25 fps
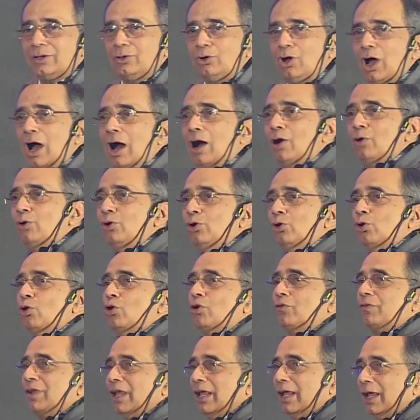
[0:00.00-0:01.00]
how
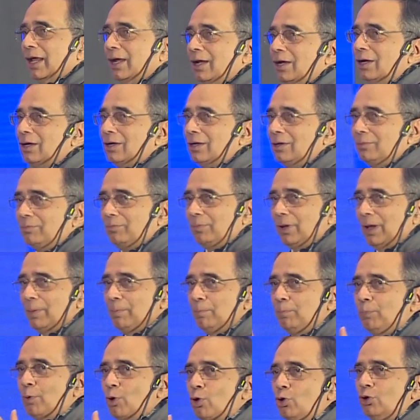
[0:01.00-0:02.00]
low we can
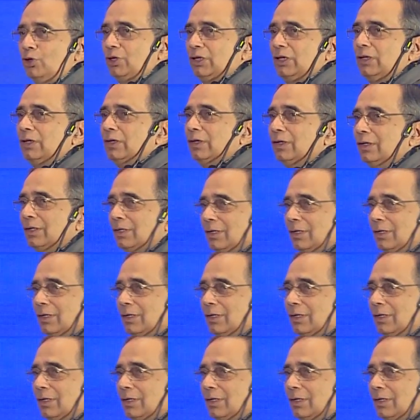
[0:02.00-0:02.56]
import.